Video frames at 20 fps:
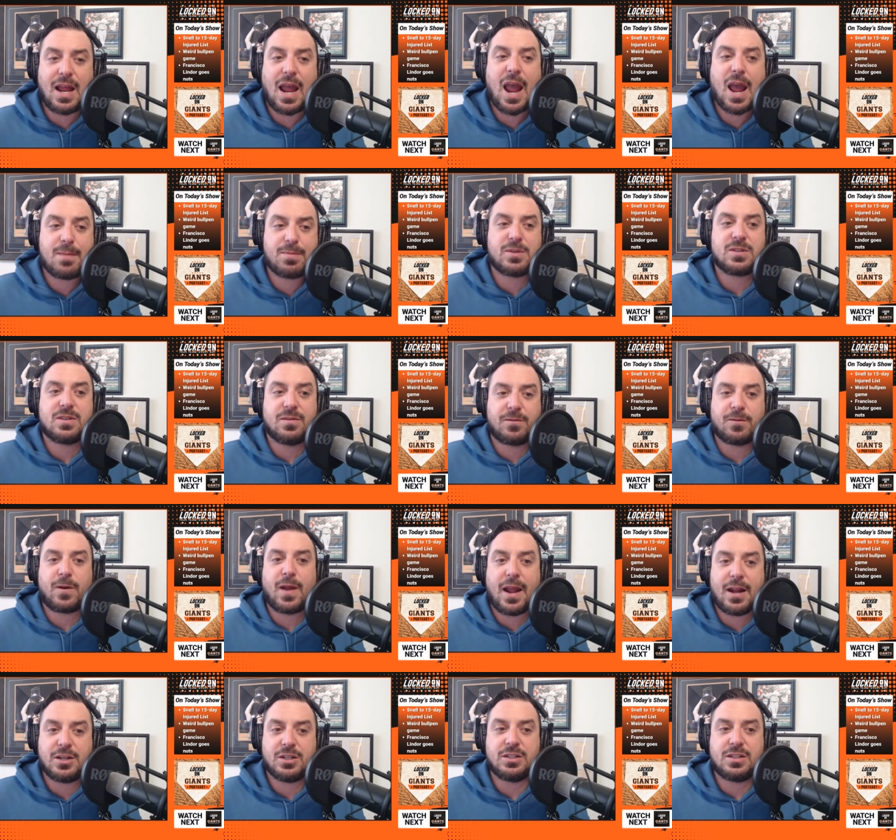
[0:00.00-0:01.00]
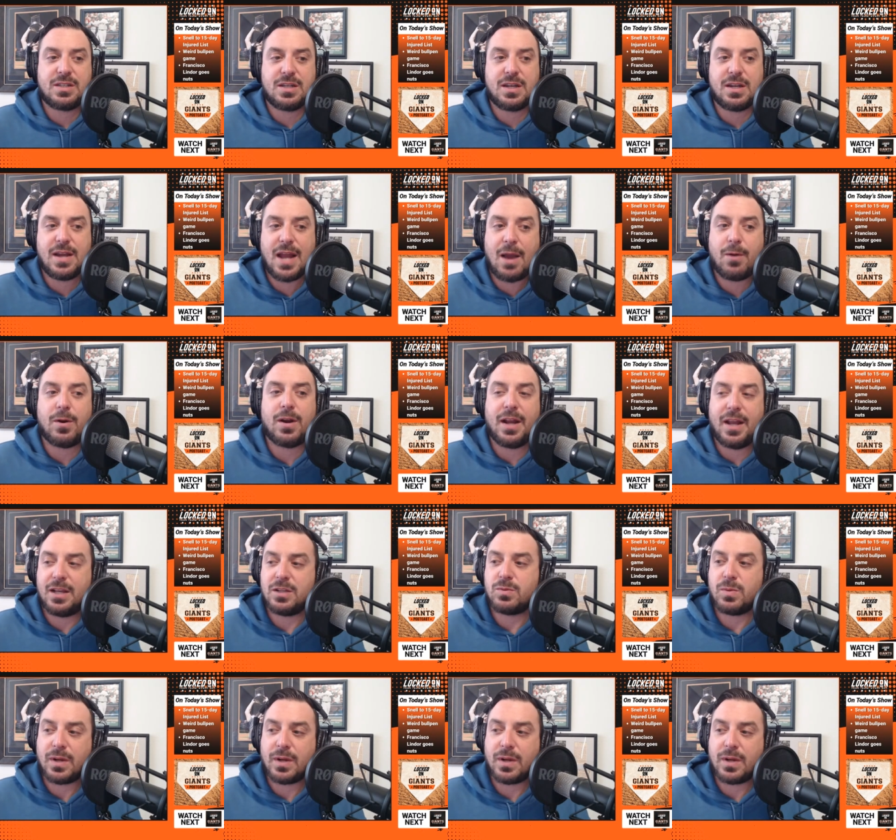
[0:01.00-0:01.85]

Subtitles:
happens in free agency nowadays